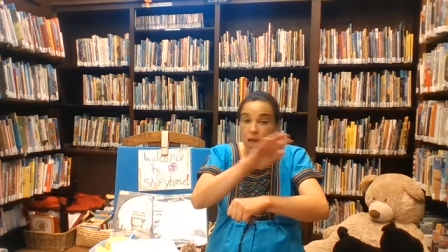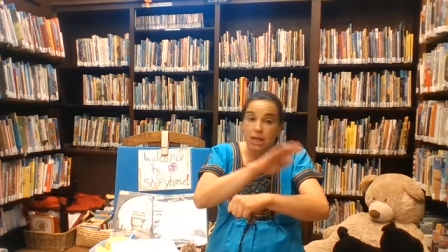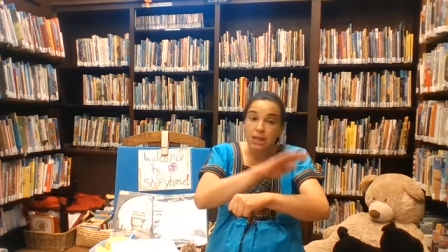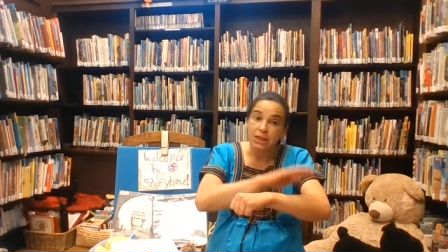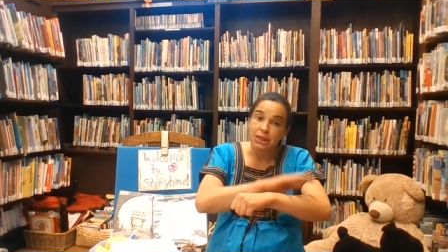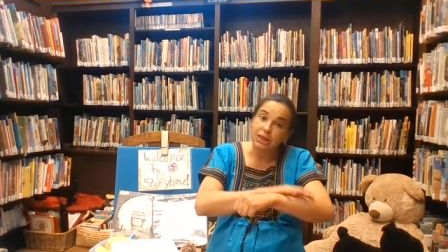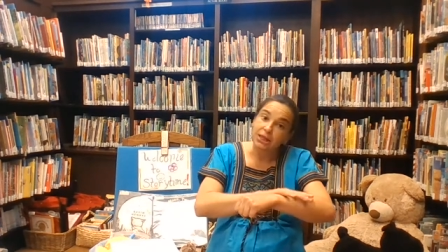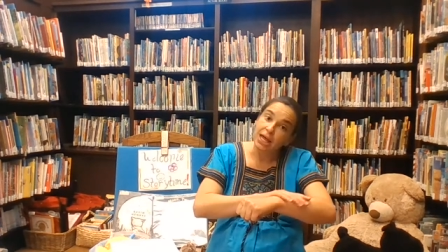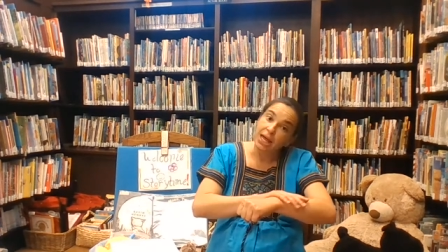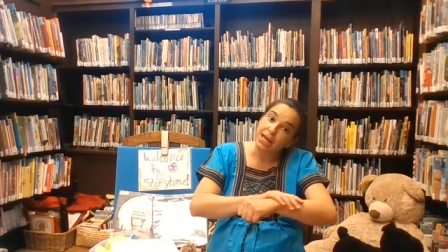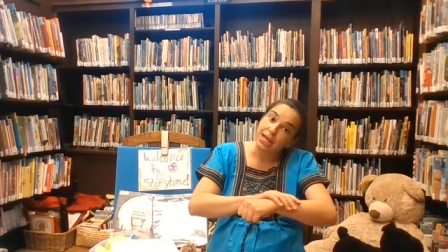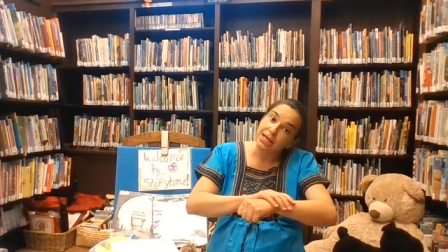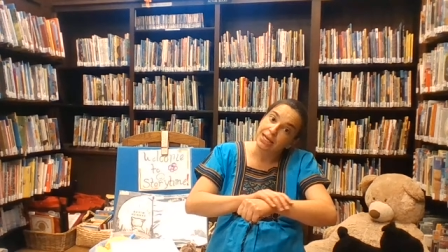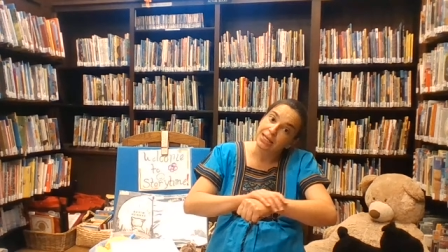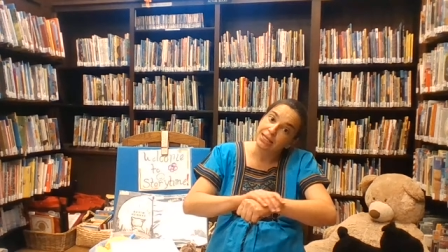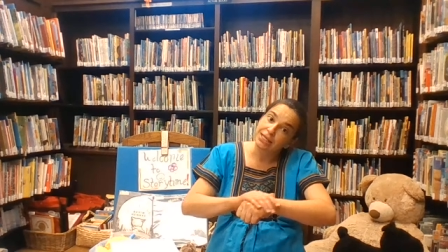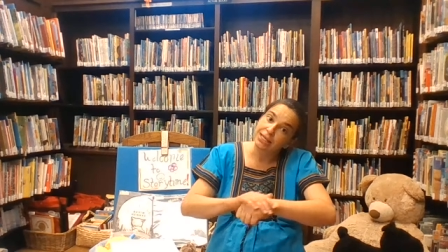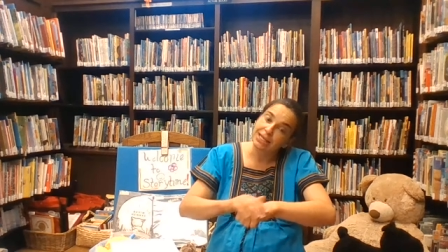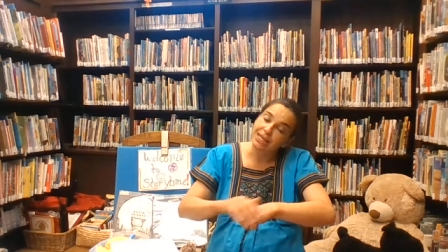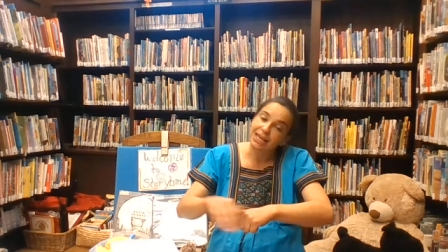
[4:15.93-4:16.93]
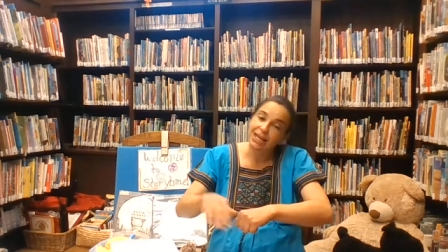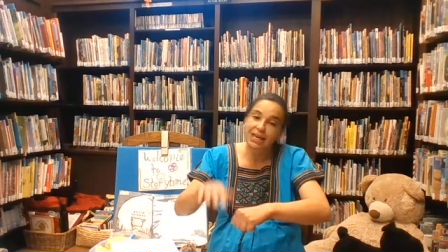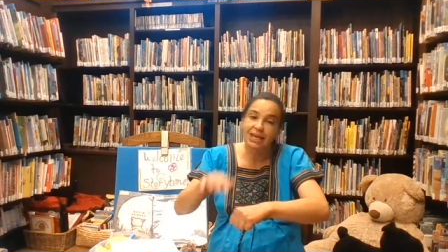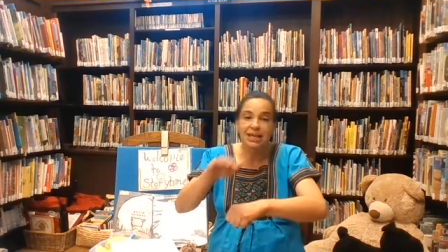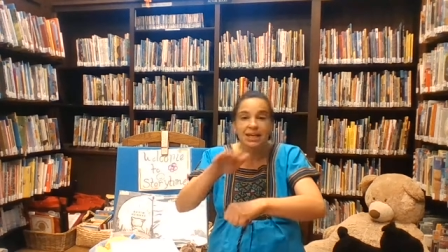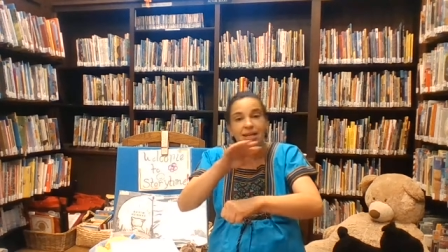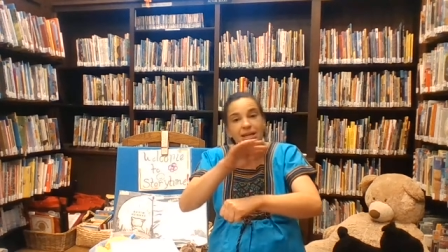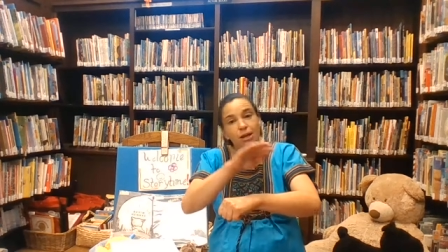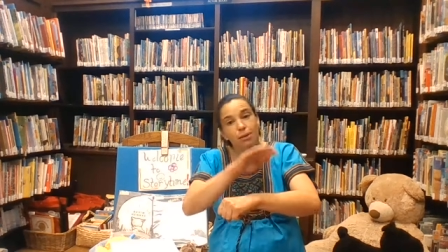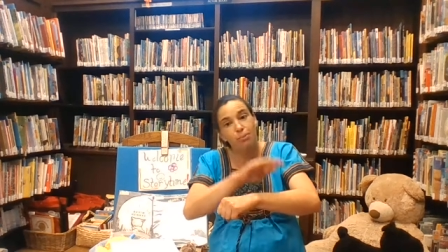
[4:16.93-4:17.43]
Lazy
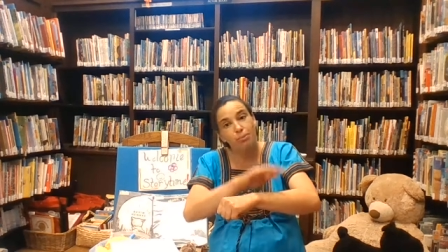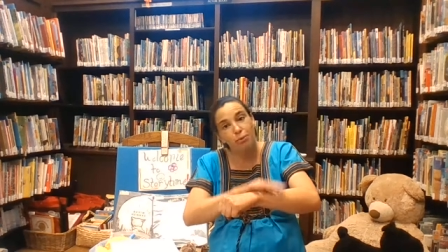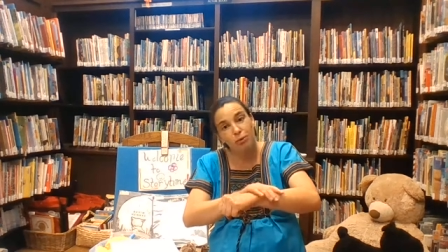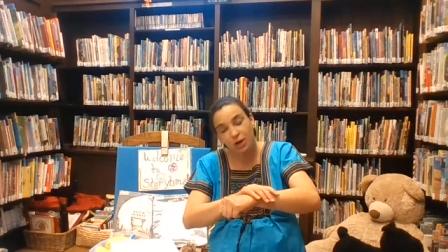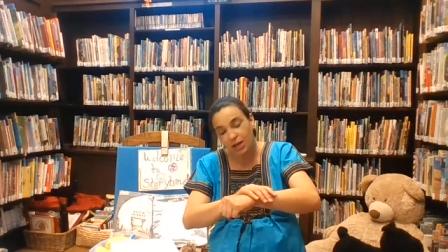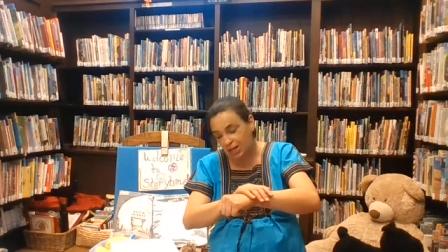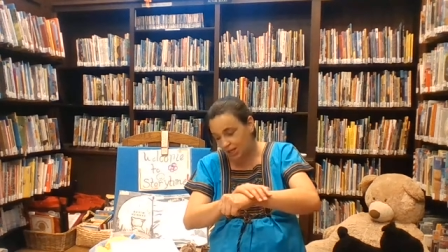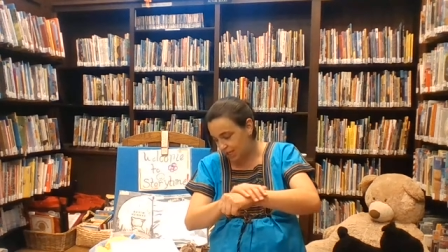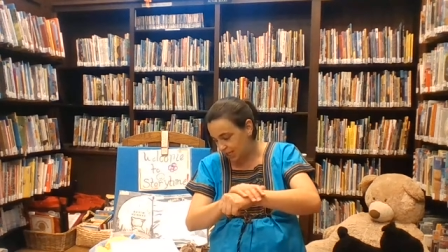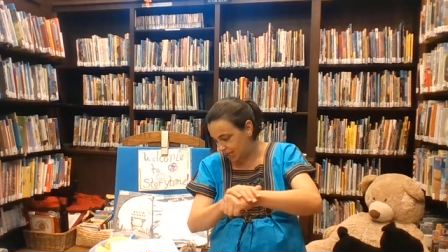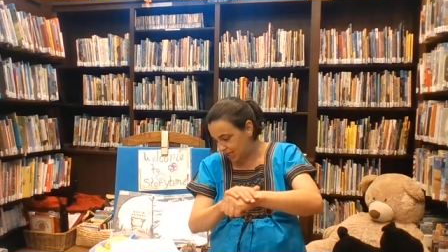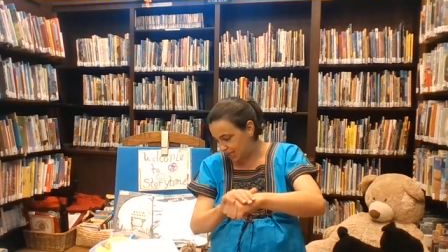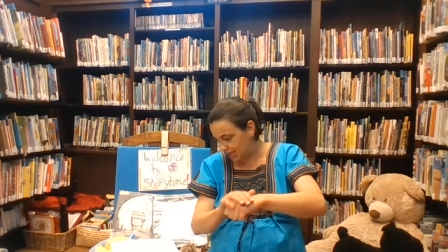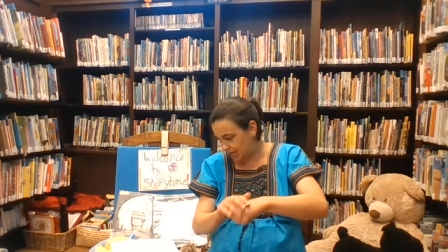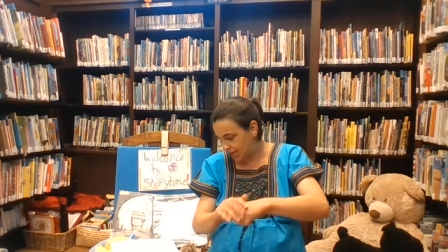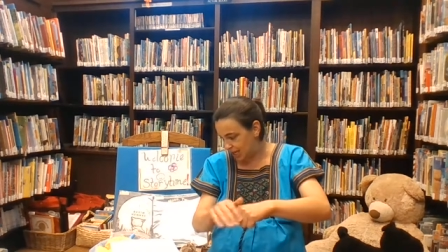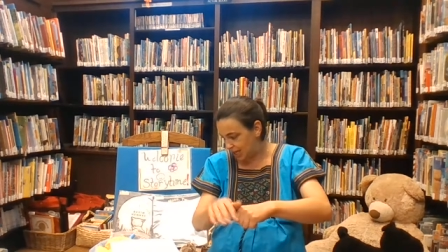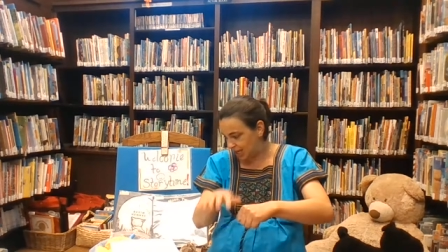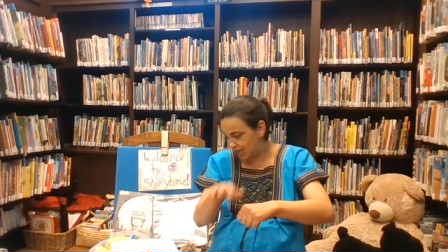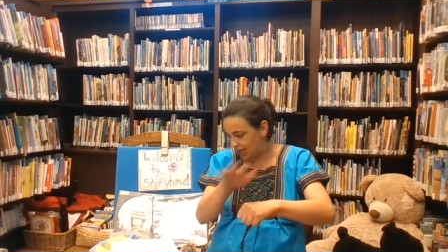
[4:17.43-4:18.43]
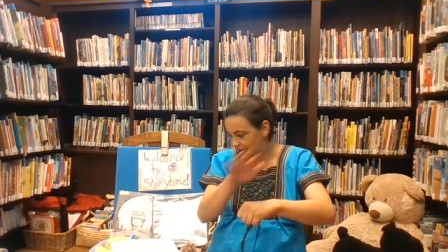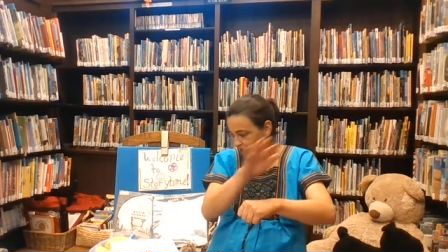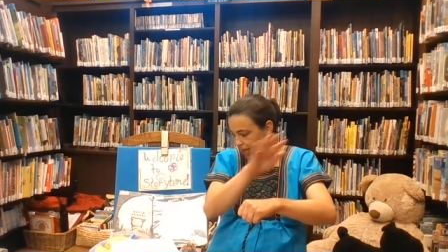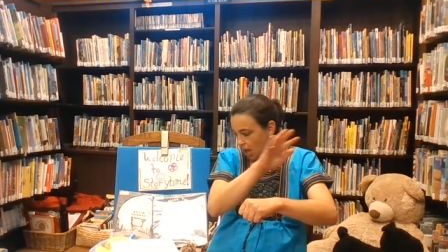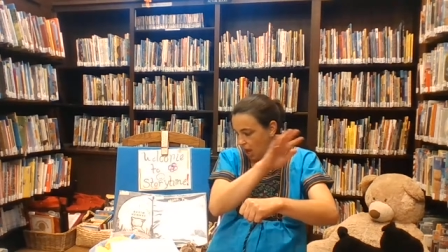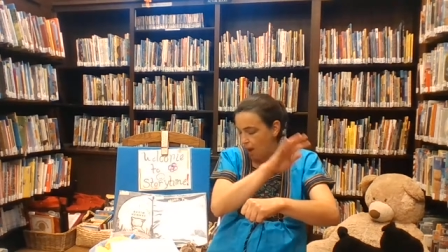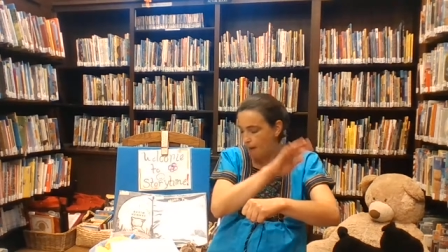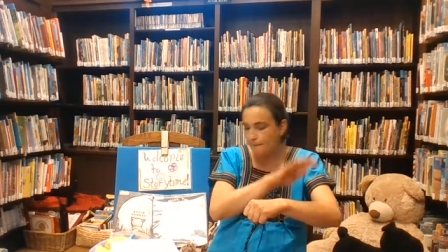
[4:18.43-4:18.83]
kitty, pretty kitty,